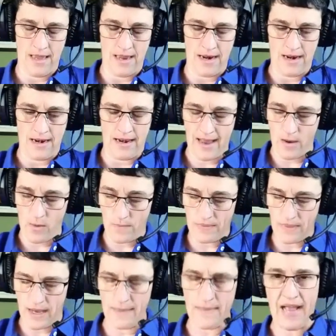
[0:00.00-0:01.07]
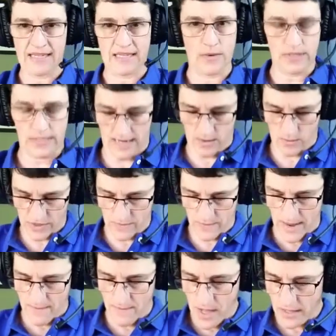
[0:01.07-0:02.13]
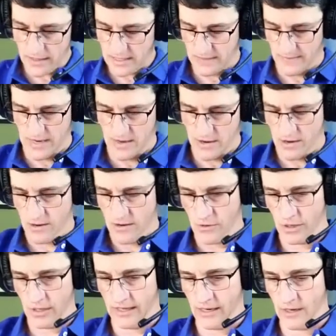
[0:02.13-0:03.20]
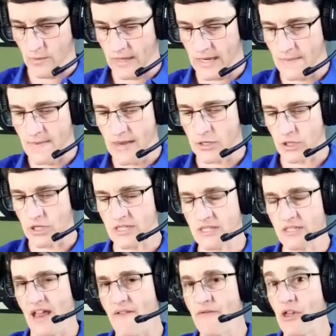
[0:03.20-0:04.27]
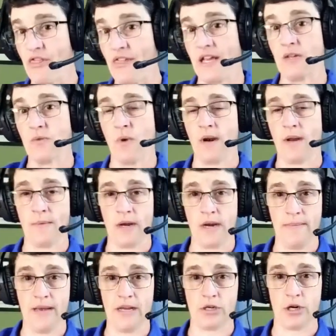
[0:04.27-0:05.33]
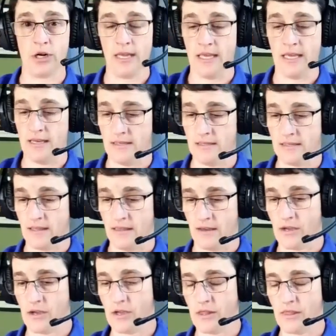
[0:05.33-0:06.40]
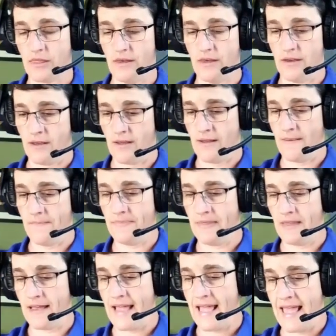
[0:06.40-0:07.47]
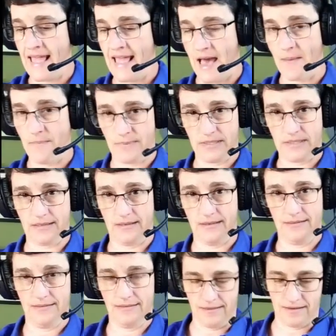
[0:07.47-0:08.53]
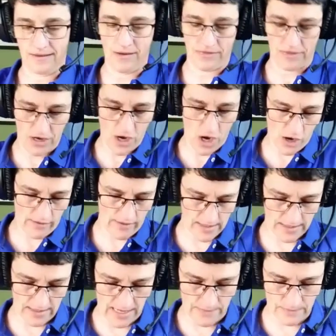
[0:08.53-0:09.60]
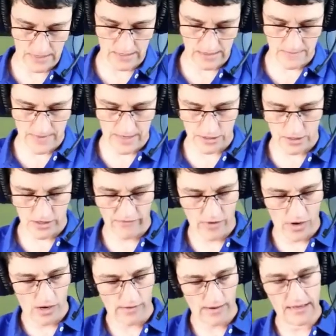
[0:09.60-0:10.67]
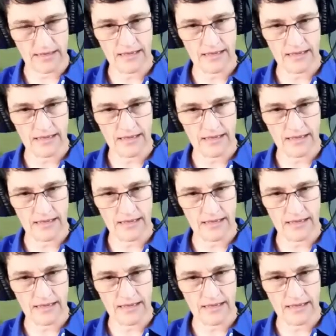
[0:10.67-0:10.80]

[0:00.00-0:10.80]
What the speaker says: Now, as I was saying with my multimeter earlier, we can measure several things. What I'm going to measure is the amps, the current. Amps is a measure of current.